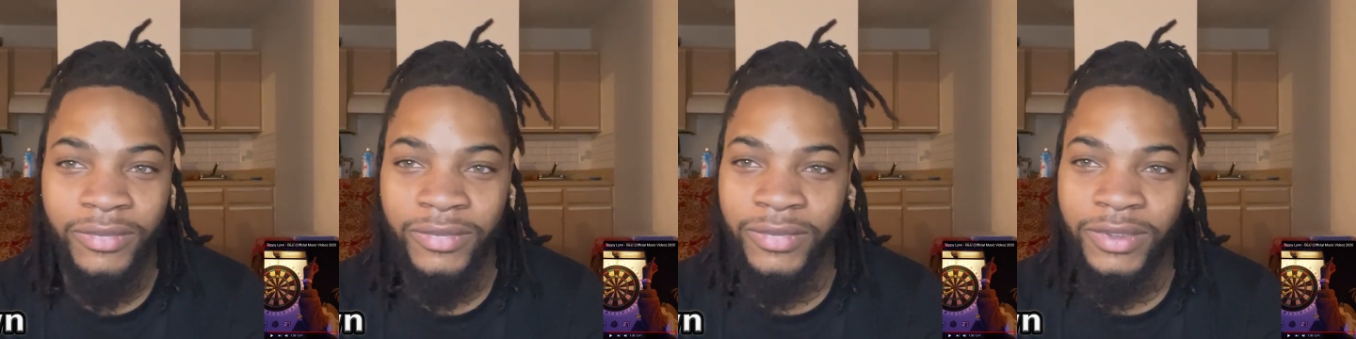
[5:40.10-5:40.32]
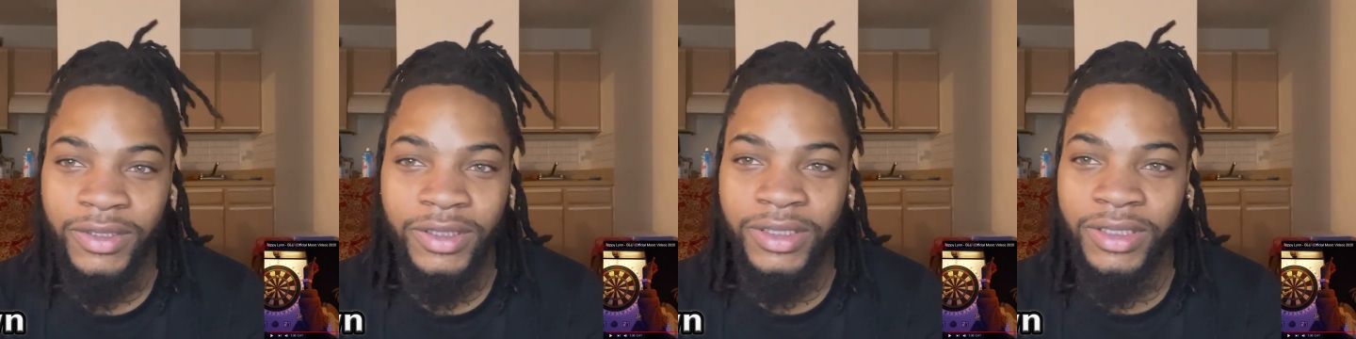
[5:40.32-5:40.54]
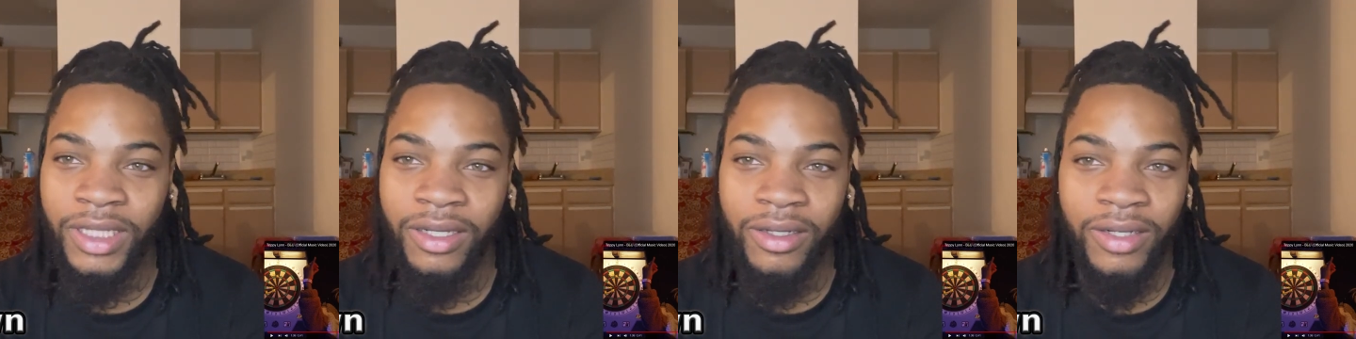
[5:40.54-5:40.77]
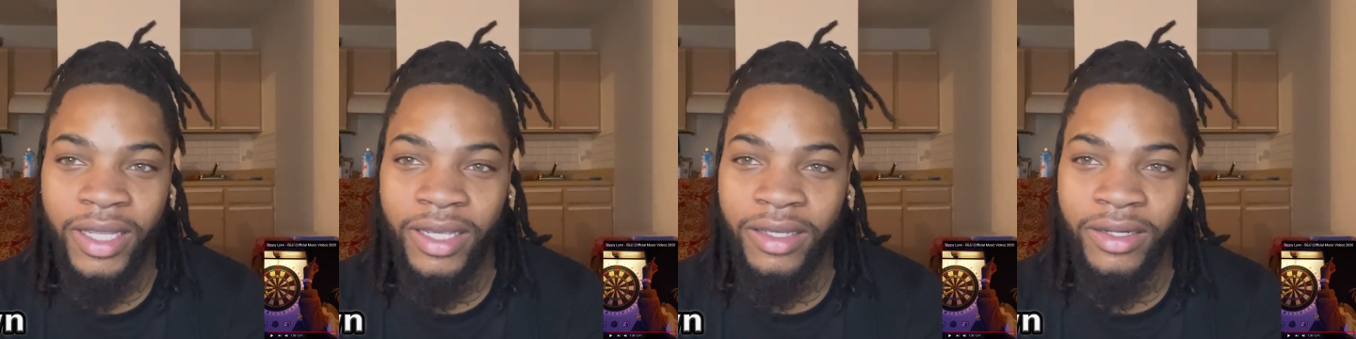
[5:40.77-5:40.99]
She
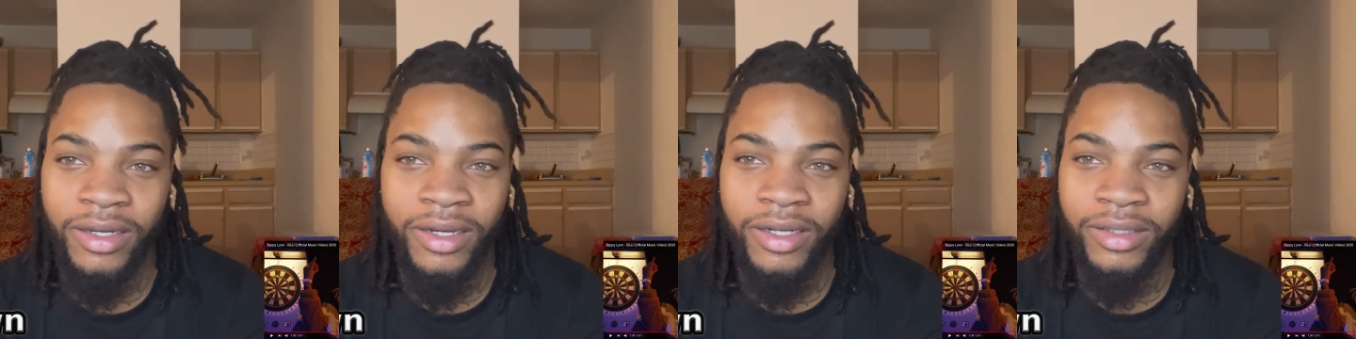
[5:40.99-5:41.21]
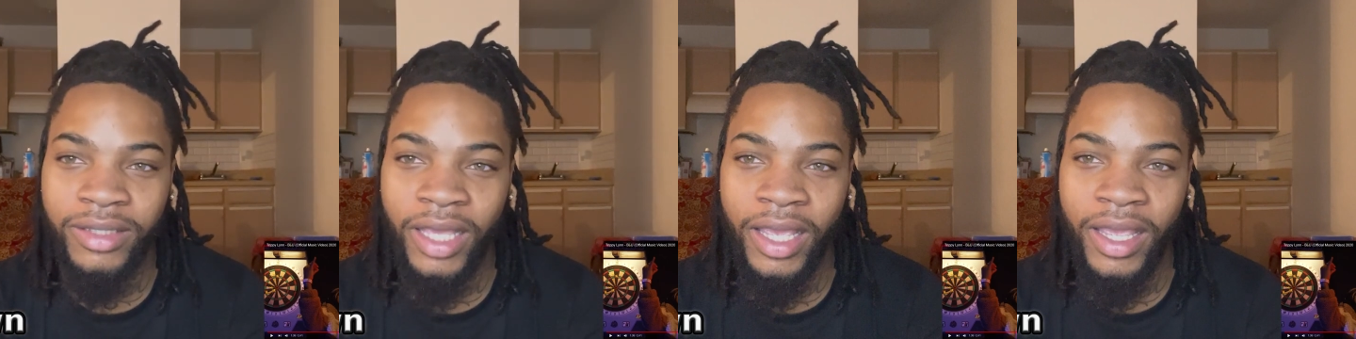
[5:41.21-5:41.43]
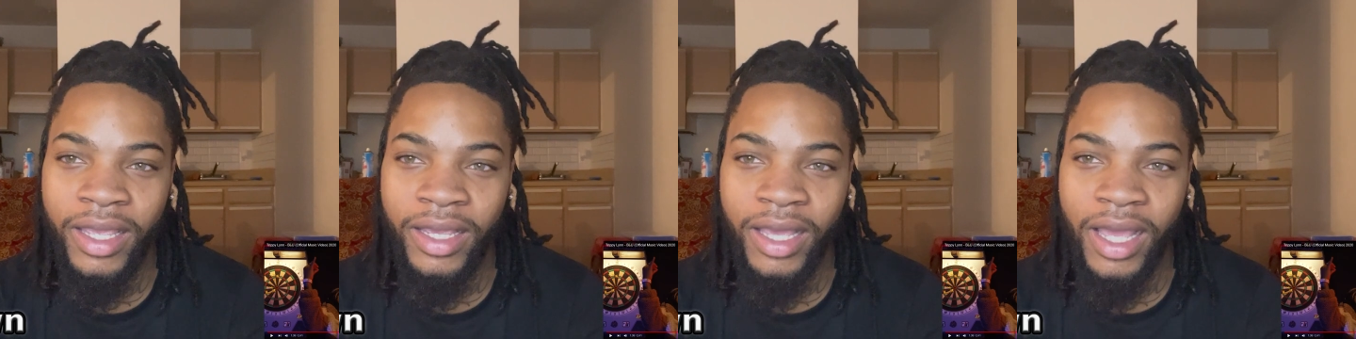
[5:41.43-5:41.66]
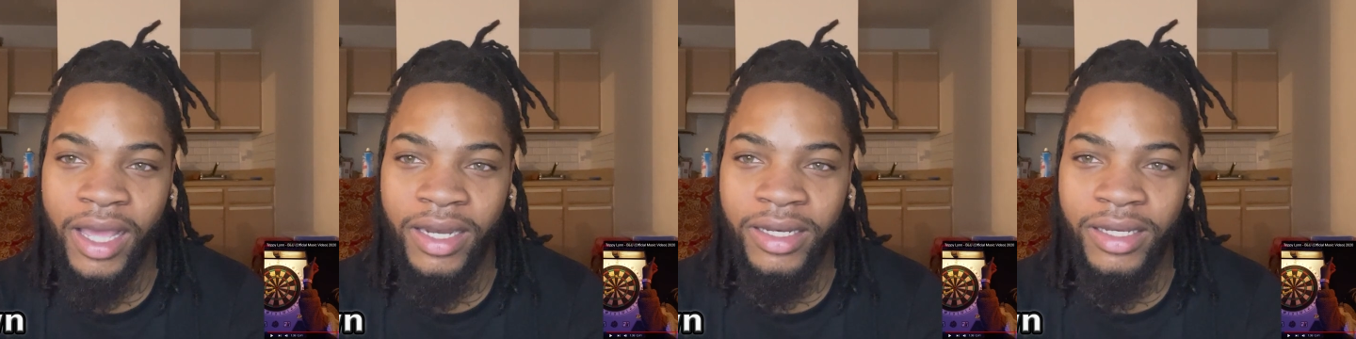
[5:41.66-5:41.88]
sound like everything
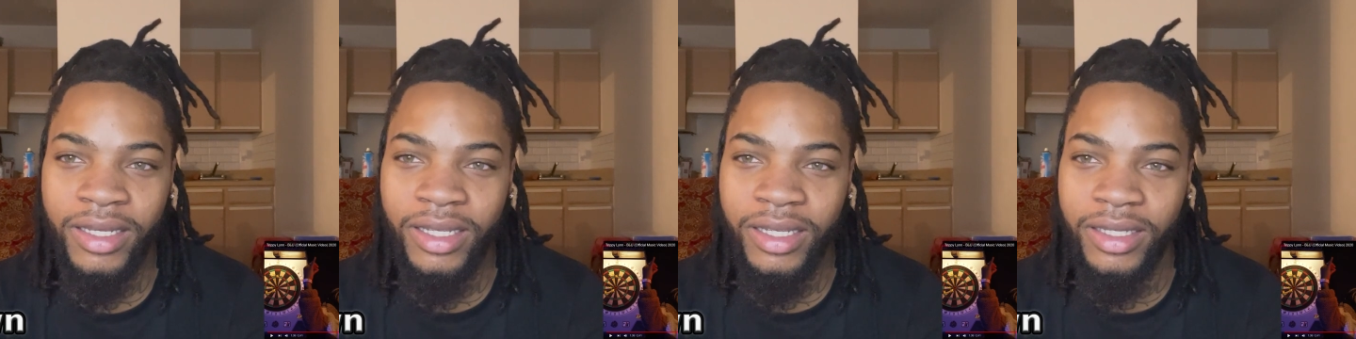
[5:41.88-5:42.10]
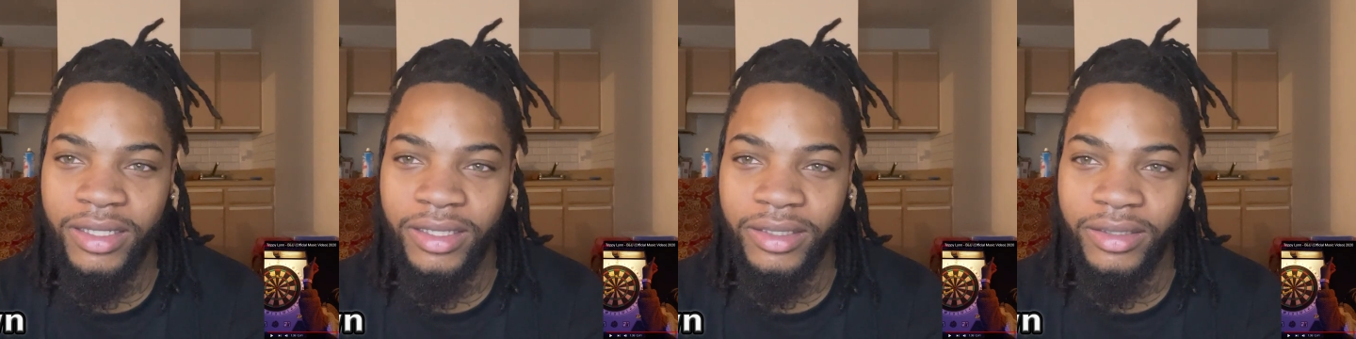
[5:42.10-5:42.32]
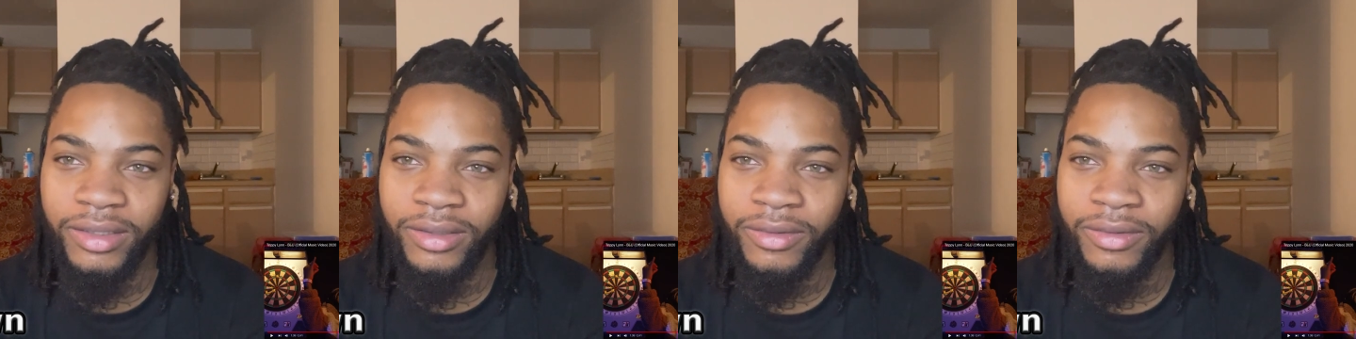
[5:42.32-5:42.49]
I need.